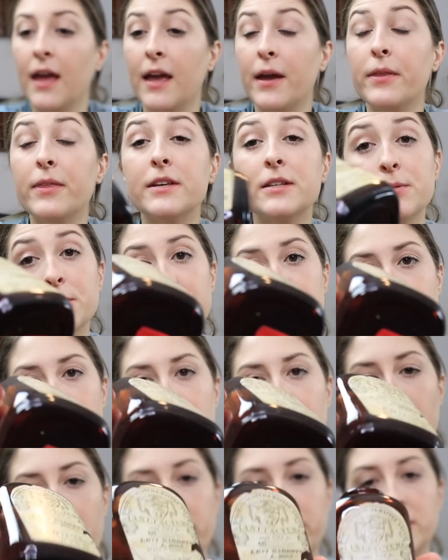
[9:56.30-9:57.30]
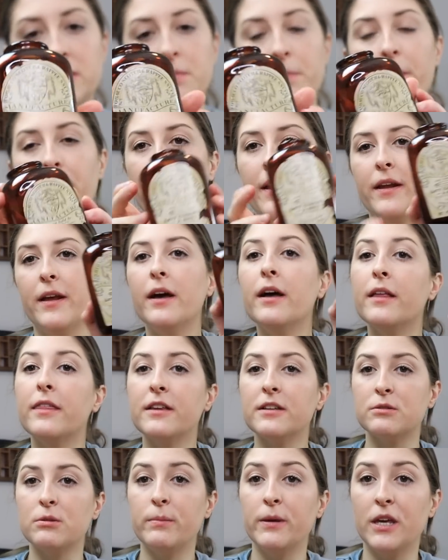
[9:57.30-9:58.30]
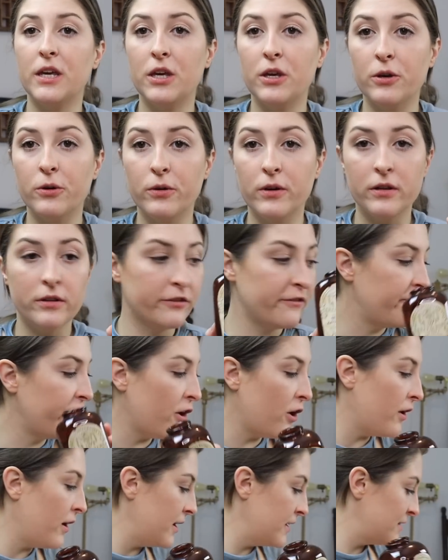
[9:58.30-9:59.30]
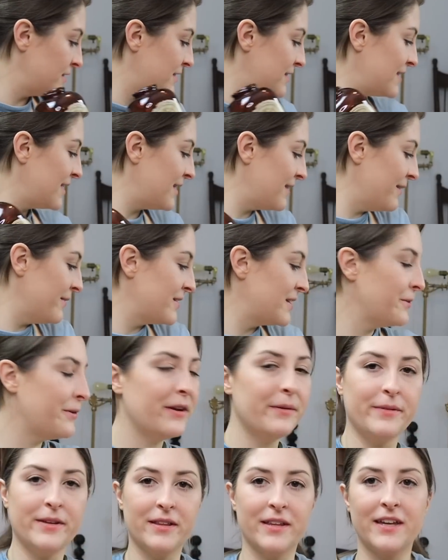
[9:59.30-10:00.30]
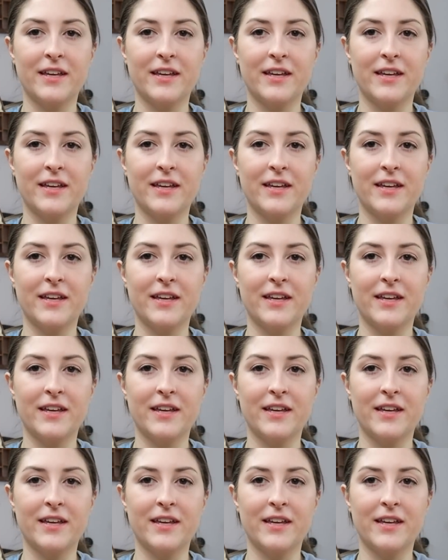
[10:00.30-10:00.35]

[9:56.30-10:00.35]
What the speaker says: Yeah, this was $2, but this would be cute in the fall. See what I mean?